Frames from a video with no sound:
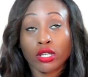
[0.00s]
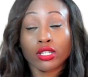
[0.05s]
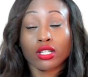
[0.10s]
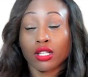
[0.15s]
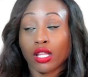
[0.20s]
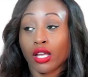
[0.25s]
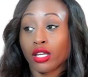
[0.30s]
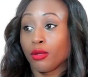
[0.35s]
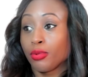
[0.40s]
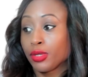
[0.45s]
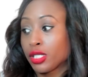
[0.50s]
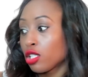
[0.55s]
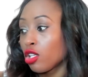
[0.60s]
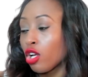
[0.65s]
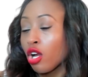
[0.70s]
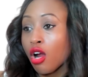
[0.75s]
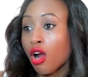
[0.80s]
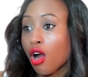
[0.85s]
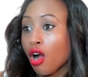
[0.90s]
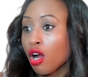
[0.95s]
one client in
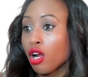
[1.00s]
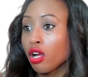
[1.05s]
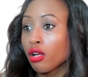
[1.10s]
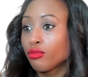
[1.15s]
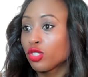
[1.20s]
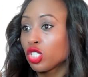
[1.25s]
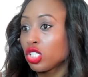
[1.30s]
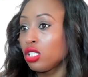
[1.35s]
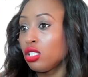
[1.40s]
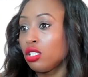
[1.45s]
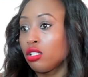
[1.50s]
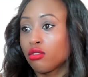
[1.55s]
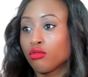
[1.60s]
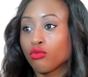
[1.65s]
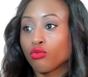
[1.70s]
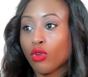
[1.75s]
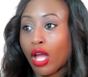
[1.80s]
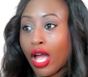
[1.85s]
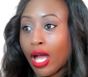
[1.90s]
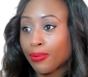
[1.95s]
particular, her arms, she
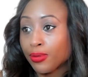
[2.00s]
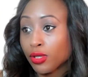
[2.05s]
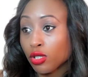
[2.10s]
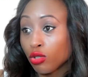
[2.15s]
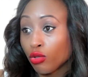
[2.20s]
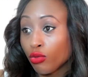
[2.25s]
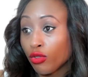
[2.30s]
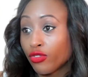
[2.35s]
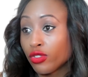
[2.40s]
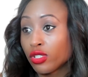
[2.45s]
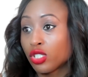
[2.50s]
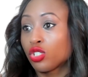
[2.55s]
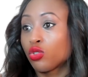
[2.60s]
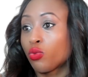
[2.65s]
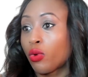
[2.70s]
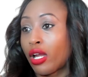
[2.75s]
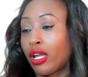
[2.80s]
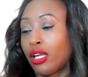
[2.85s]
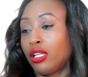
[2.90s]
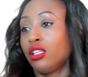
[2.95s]
absolutely refuses
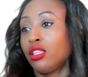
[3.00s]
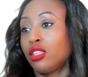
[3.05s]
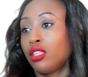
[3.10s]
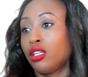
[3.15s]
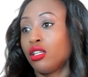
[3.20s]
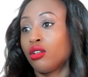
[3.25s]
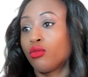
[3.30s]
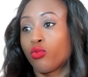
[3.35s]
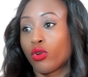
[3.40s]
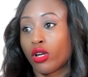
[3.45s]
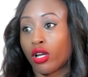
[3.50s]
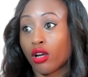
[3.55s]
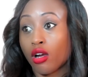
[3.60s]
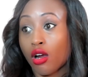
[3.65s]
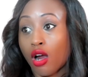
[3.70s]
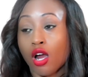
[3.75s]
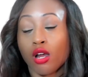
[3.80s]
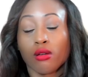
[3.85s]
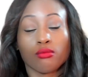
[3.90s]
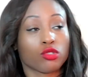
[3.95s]
to wear anything where
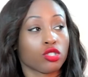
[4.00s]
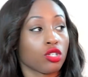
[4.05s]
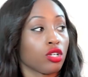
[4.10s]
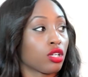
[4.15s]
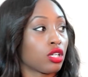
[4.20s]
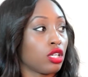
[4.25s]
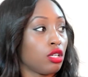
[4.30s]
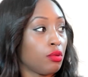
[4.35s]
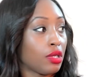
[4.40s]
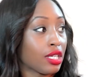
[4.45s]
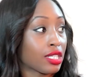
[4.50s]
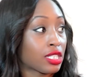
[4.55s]
her arms are going